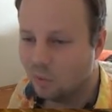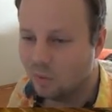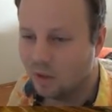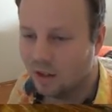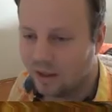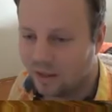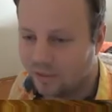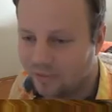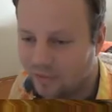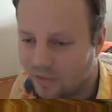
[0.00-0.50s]

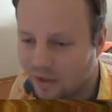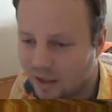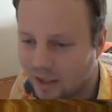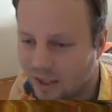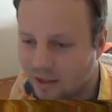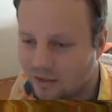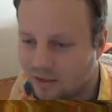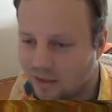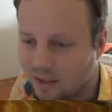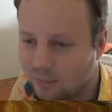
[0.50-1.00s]
I
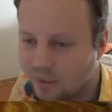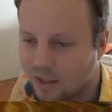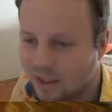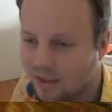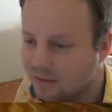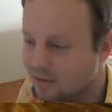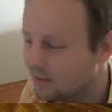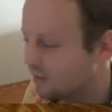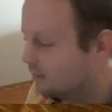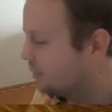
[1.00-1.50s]
think our
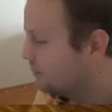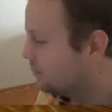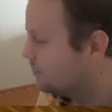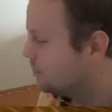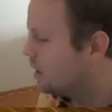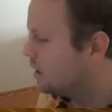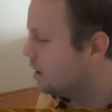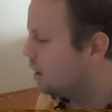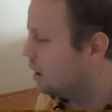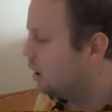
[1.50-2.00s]
DPS is.
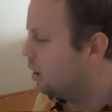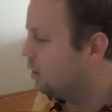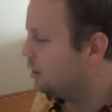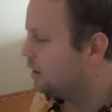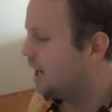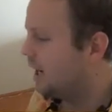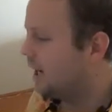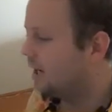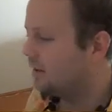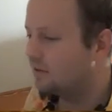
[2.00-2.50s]

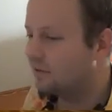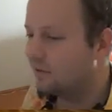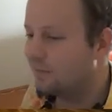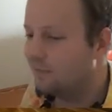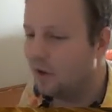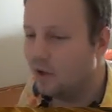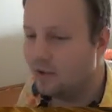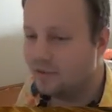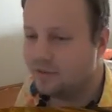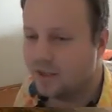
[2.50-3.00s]
Okay, so
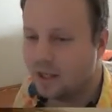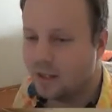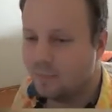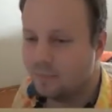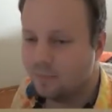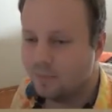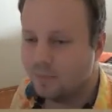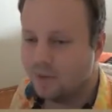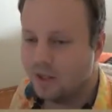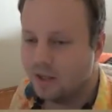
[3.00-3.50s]
first
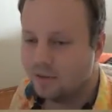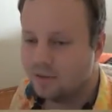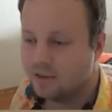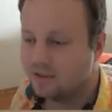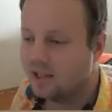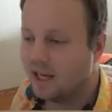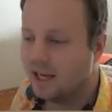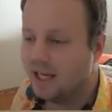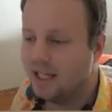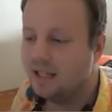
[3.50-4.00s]
up,
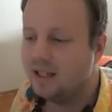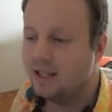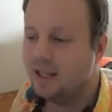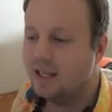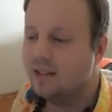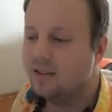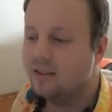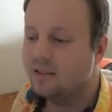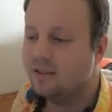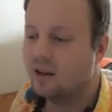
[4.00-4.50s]
the tank
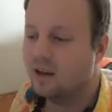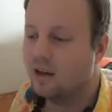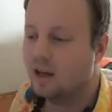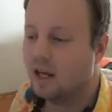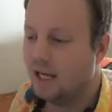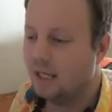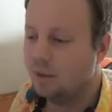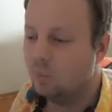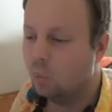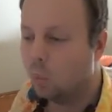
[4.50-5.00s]
is
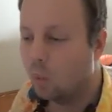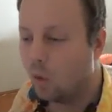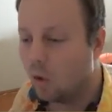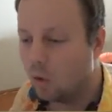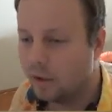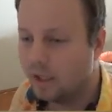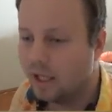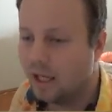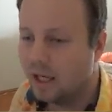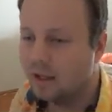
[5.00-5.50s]
a
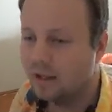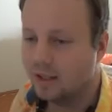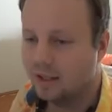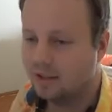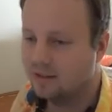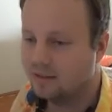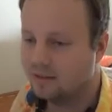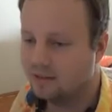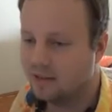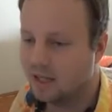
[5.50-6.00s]
warrior
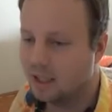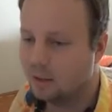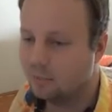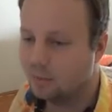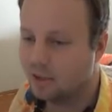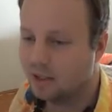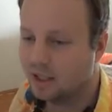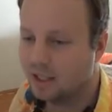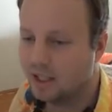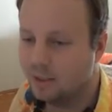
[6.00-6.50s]
in this game,
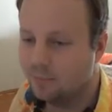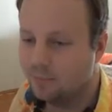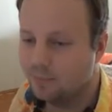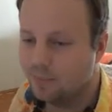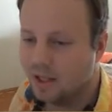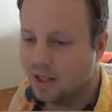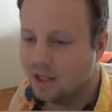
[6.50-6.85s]
okay?